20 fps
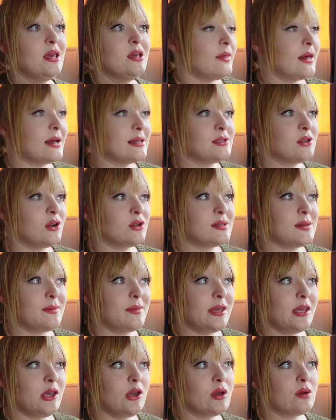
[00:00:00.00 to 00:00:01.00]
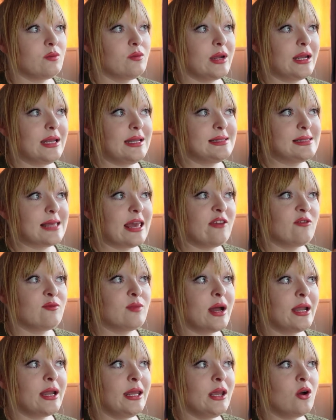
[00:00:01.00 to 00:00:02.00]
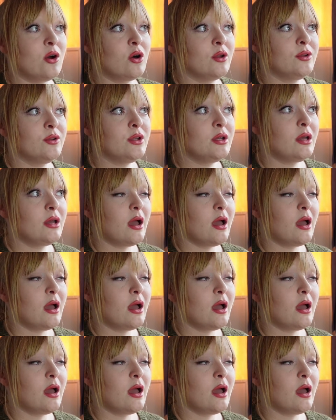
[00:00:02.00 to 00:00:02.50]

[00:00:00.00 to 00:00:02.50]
That's not something you can really save money on.